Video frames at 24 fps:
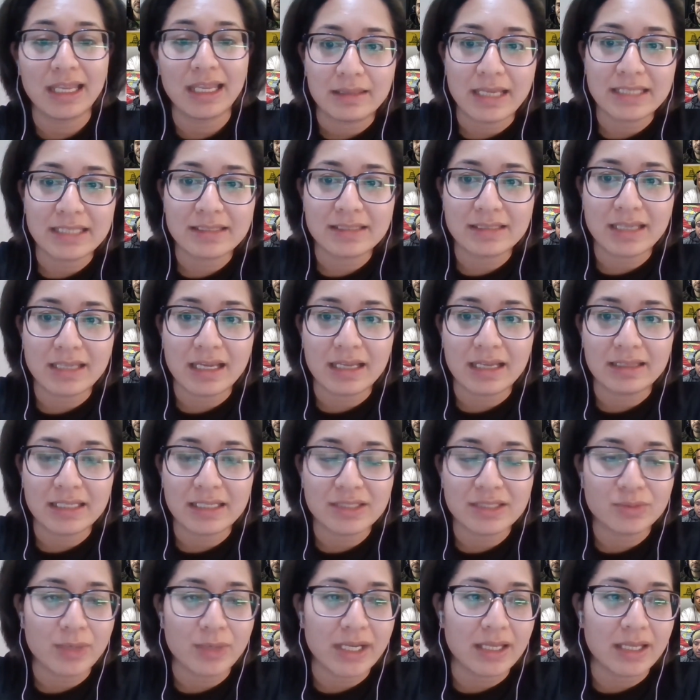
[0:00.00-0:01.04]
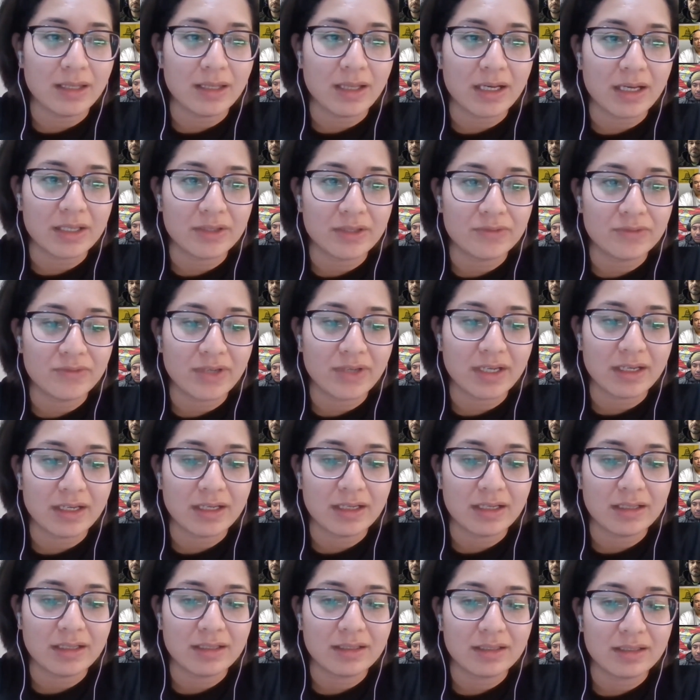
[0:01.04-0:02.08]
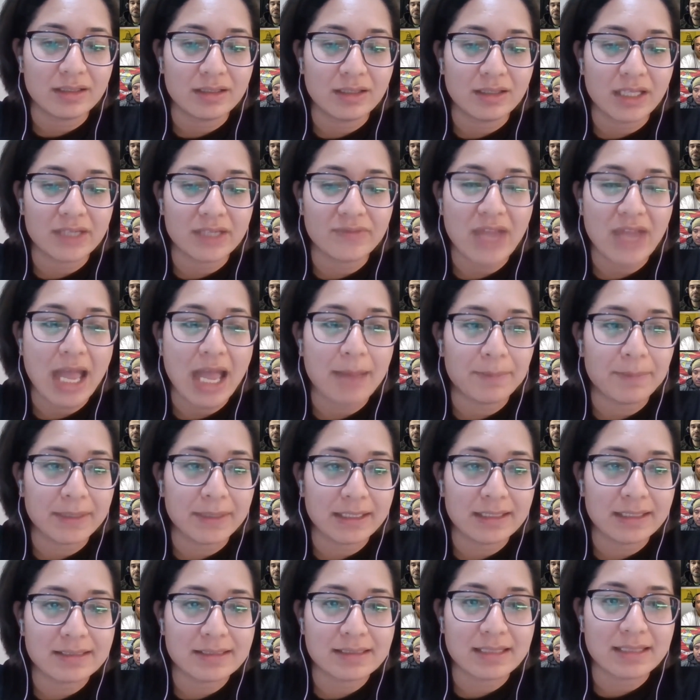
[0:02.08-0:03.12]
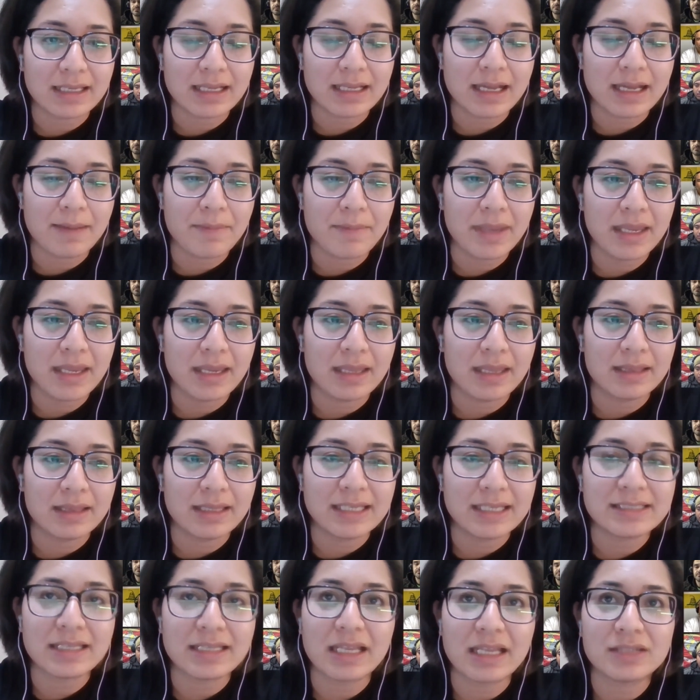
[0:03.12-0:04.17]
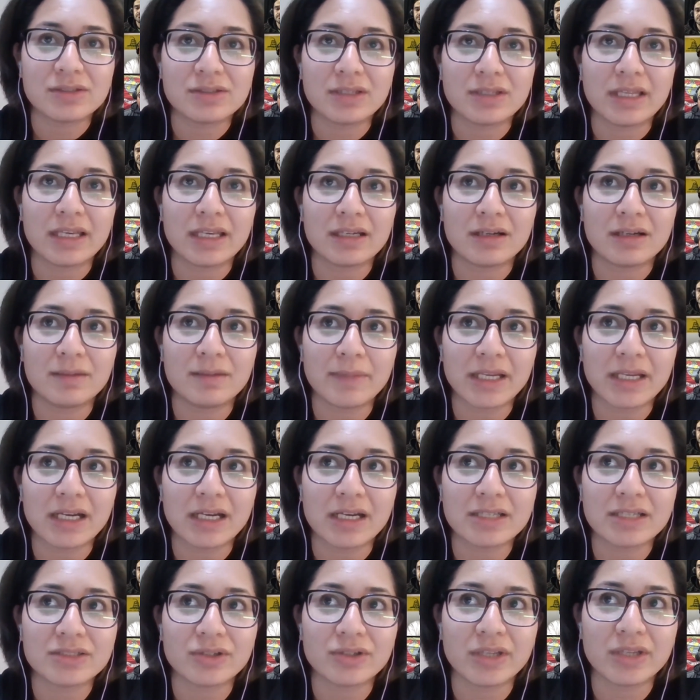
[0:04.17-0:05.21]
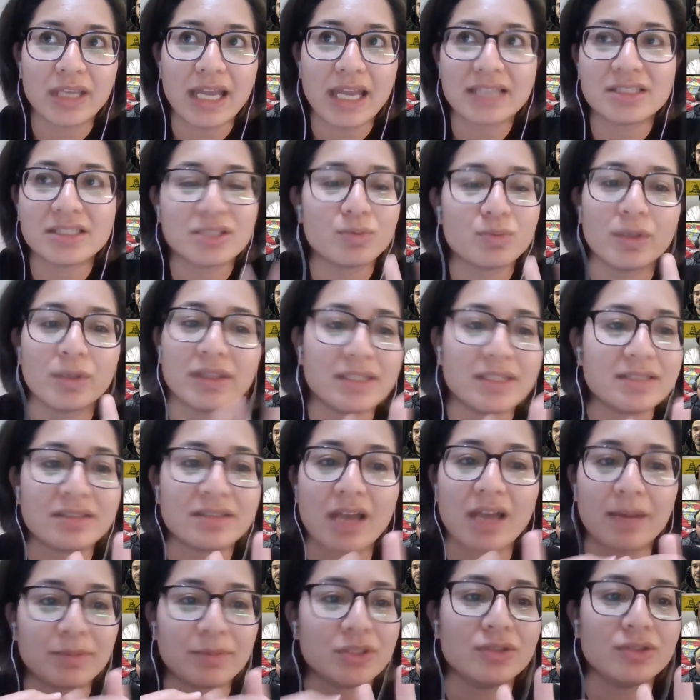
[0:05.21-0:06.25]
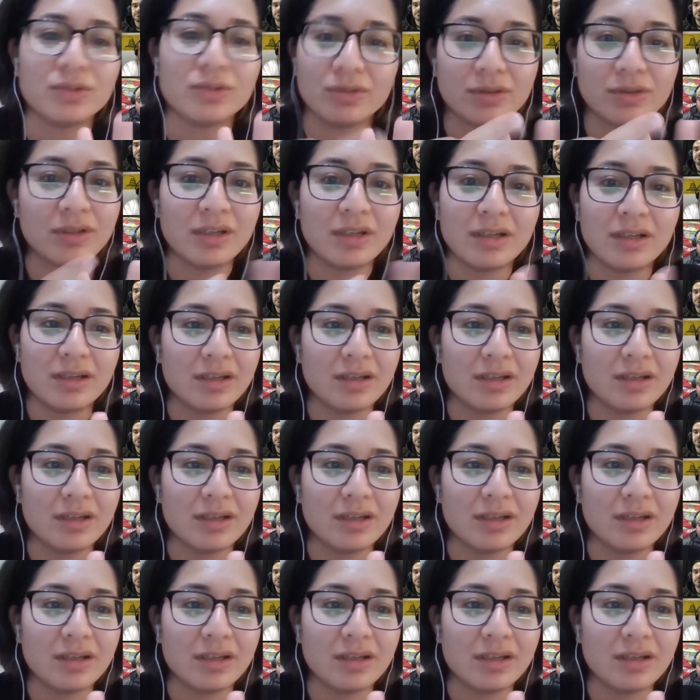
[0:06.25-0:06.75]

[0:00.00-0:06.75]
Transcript: That's why a lot of applicants that come in, they tend to like, oh my gosh, okay, I just want these top two.